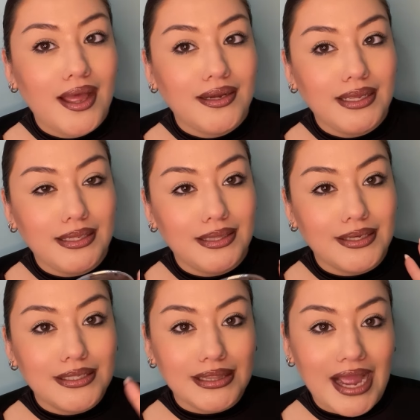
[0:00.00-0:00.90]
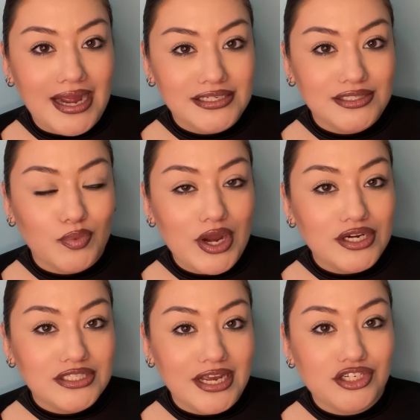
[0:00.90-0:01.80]
in the glassware
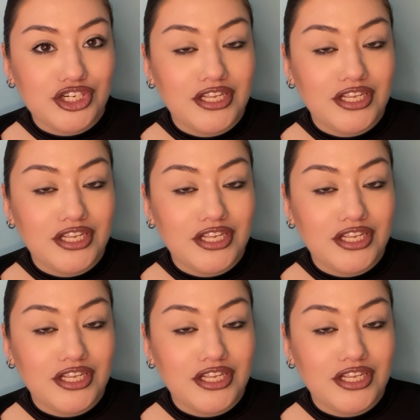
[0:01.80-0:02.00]
section.